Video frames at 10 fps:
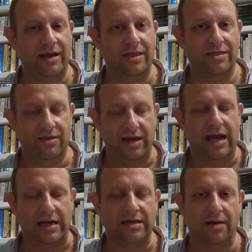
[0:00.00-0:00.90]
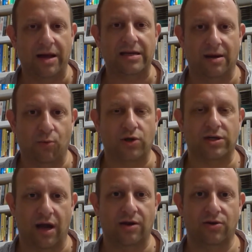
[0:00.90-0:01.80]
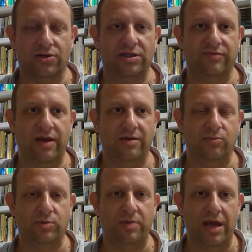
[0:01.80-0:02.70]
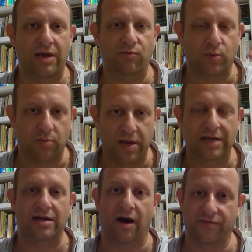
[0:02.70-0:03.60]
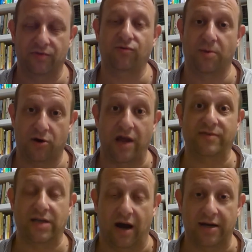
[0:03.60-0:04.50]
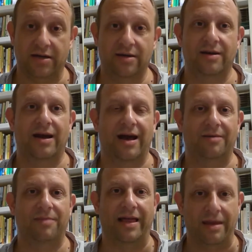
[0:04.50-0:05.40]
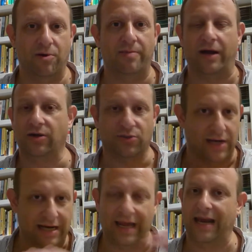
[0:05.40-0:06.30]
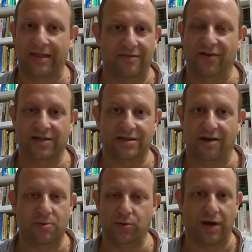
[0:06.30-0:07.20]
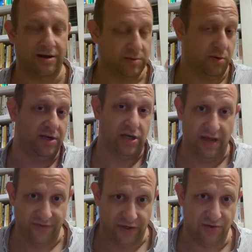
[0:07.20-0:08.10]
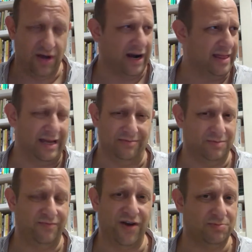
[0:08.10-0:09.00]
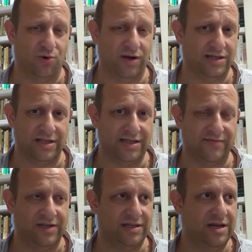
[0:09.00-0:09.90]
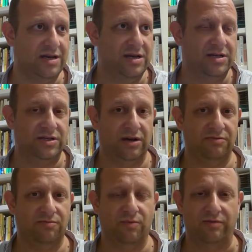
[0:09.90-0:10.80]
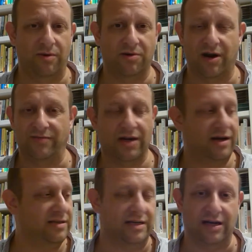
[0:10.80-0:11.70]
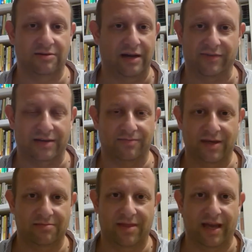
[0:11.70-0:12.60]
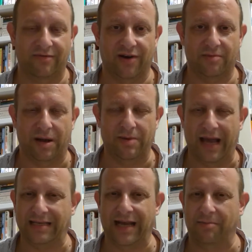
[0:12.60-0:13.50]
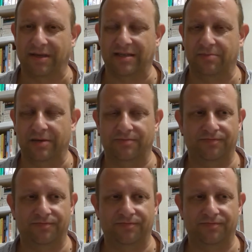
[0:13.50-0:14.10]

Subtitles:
the time I ended up watching I, Claudius on TV, it was repeated after Robert Graves died, and they put it back on, so I didn't get it the first time it was around. I was probably even too young. I think it was first broadcast in the 70s, so when Robert Graves died, I don't have the thing in front of me. I'm guessing I must have been